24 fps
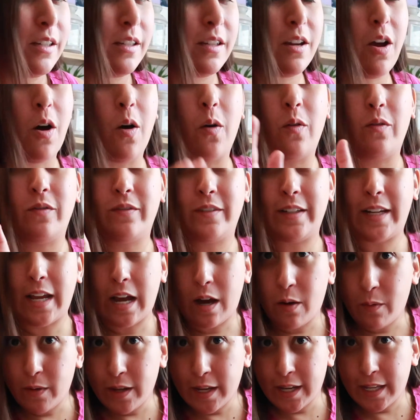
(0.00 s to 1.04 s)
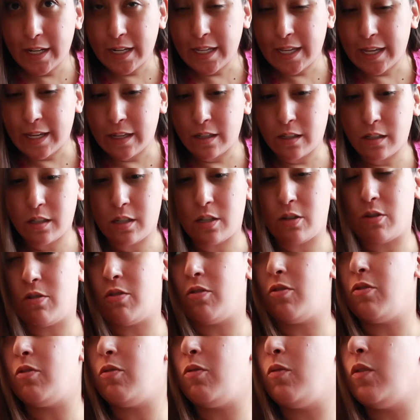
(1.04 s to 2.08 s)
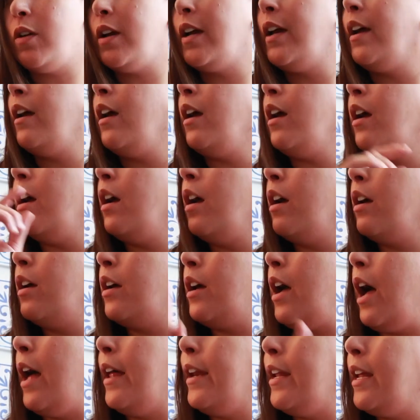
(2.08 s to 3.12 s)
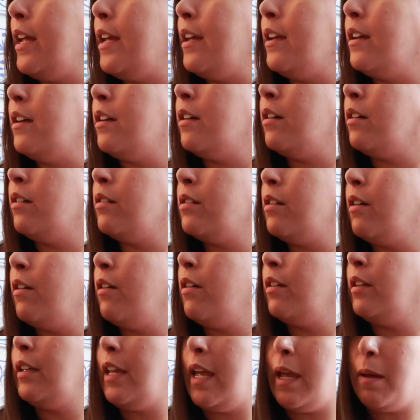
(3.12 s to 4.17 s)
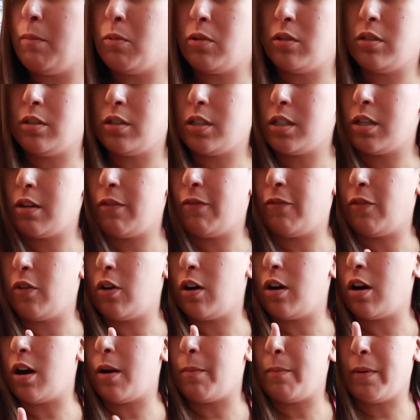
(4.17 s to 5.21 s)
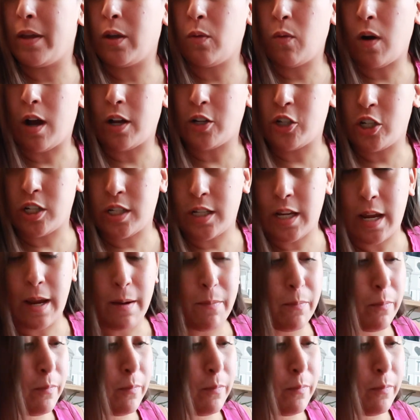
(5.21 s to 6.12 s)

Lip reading: so now we gotta get to cutting labels for our big washi tape